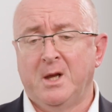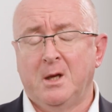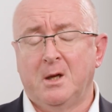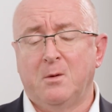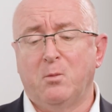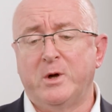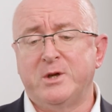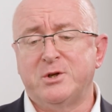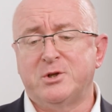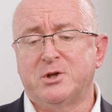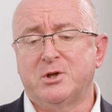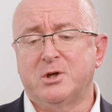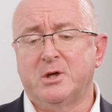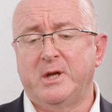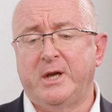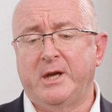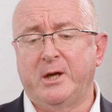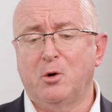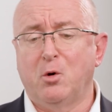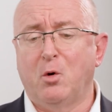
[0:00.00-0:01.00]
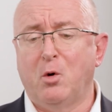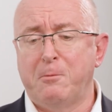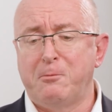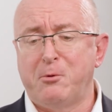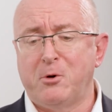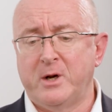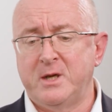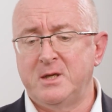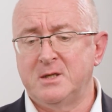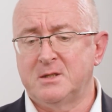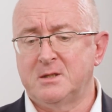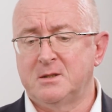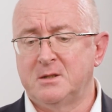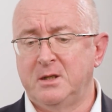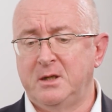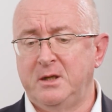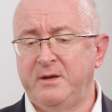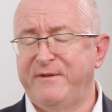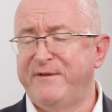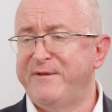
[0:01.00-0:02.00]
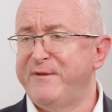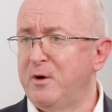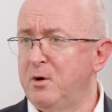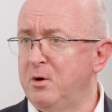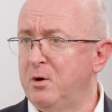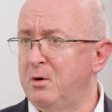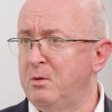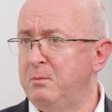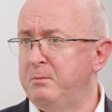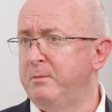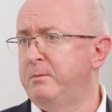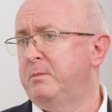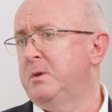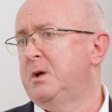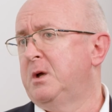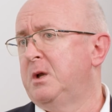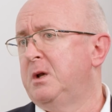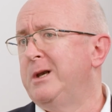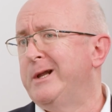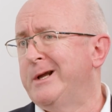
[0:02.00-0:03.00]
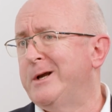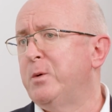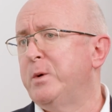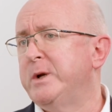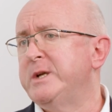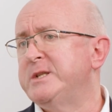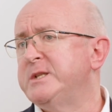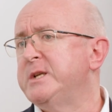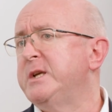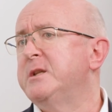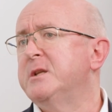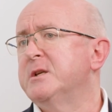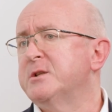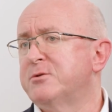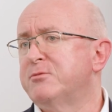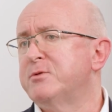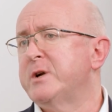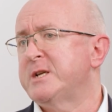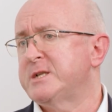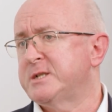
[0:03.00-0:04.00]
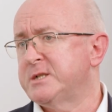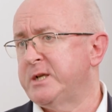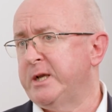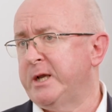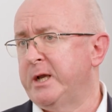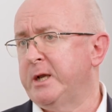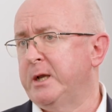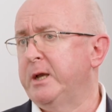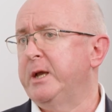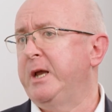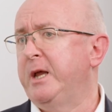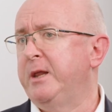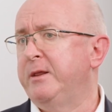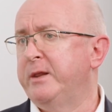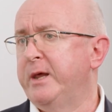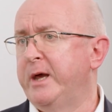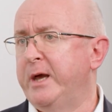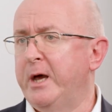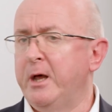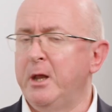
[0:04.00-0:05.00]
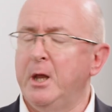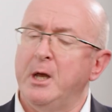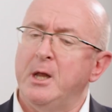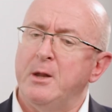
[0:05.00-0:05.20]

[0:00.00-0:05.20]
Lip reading: which incorporates the firm liquidity that's resting in there,